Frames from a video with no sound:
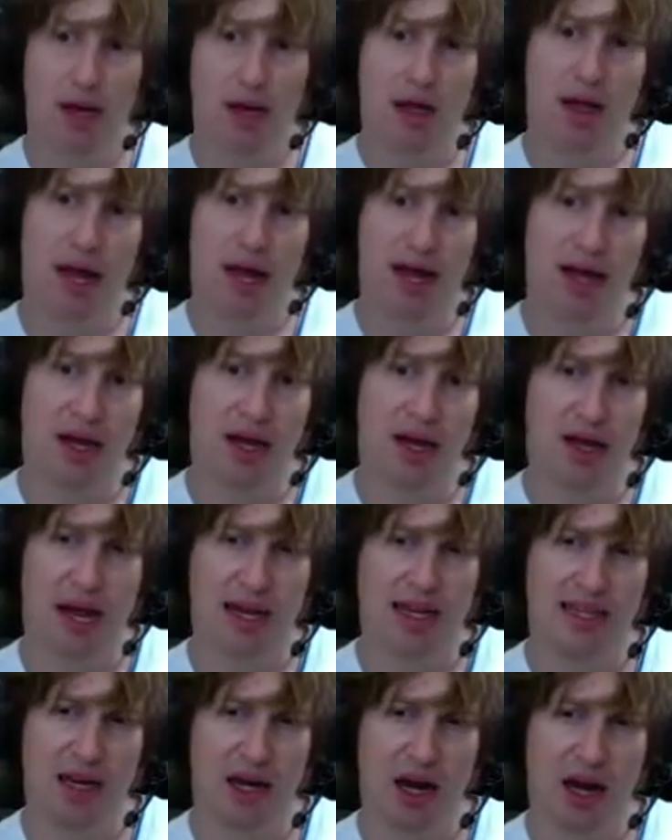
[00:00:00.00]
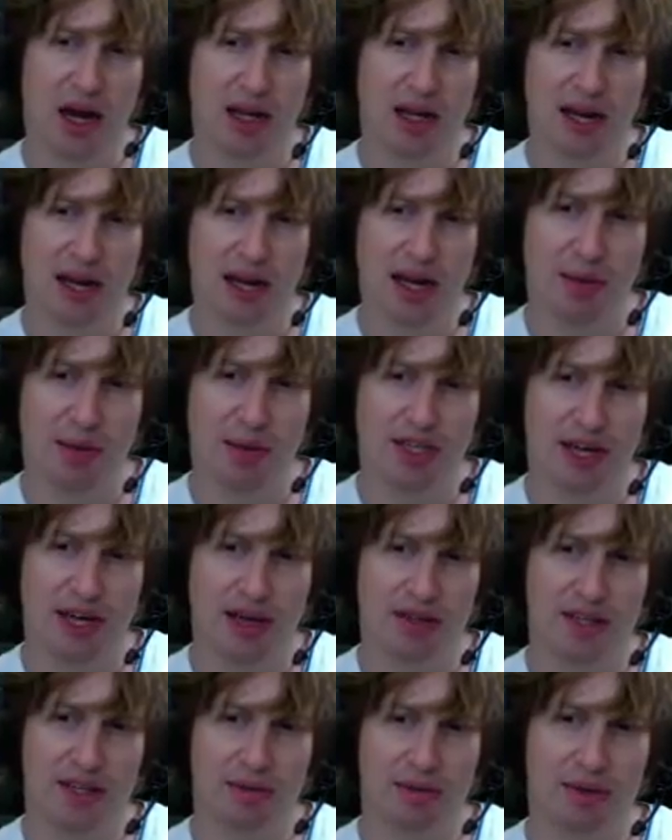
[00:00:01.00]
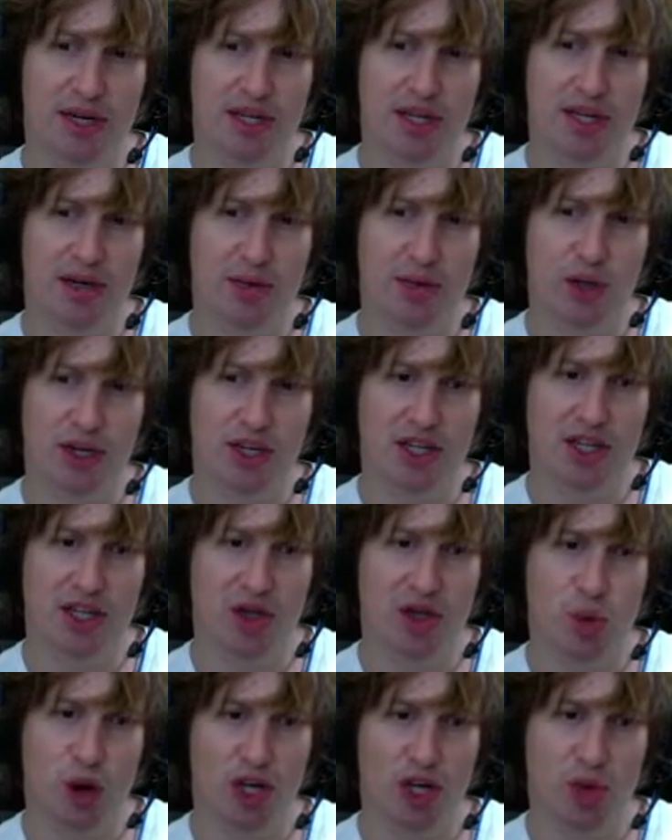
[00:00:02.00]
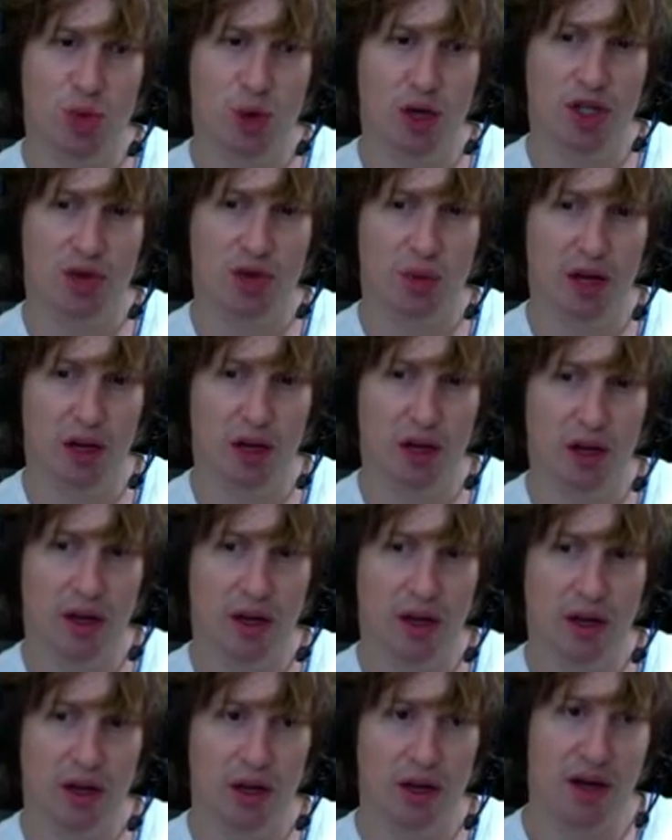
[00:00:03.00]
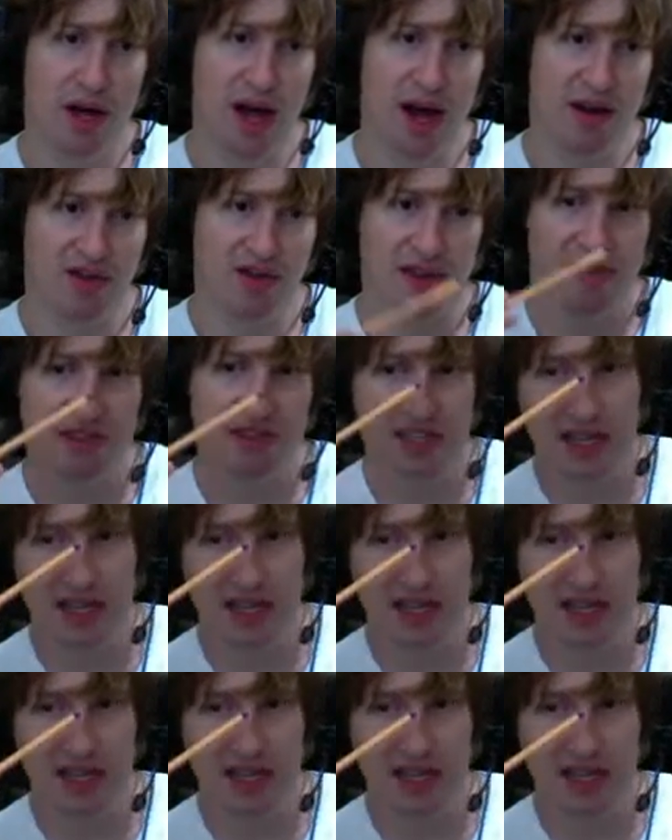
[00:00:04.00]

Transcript: Like I would tell somebody that what they just watched was real after they'd seen